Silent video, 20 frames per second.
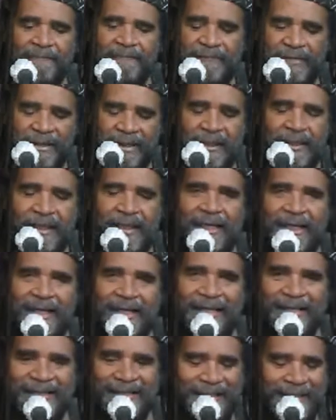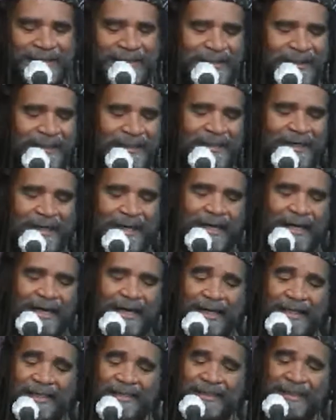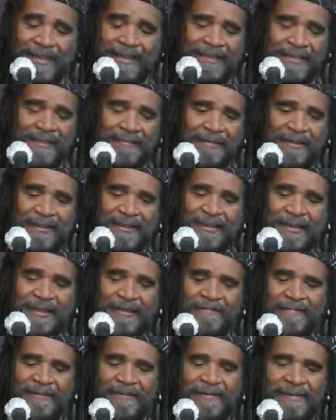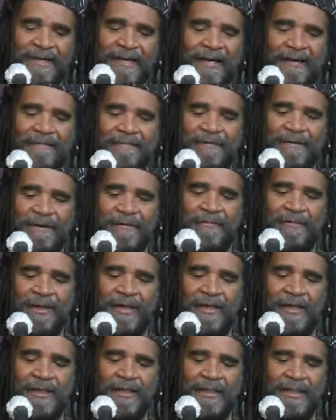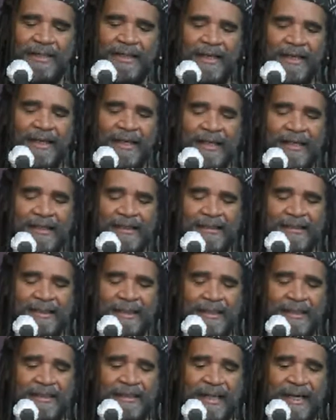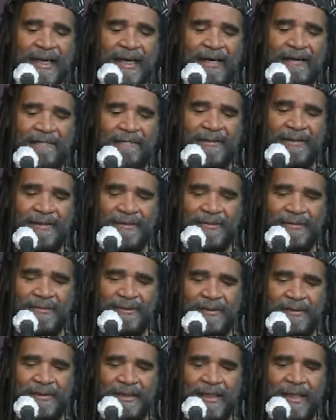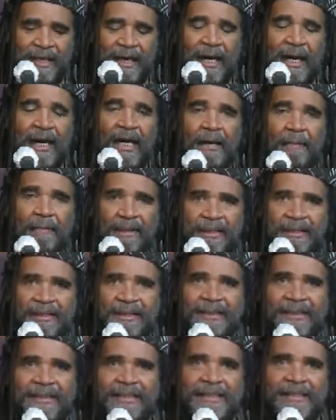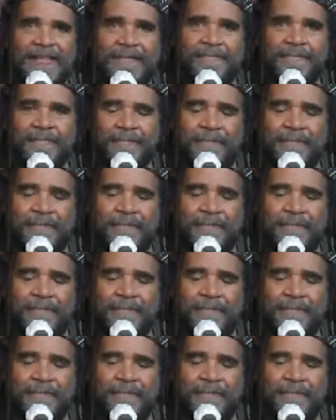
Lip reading: Vinegar. Like I say, some of the stuff you have already. This I have used. Lemons.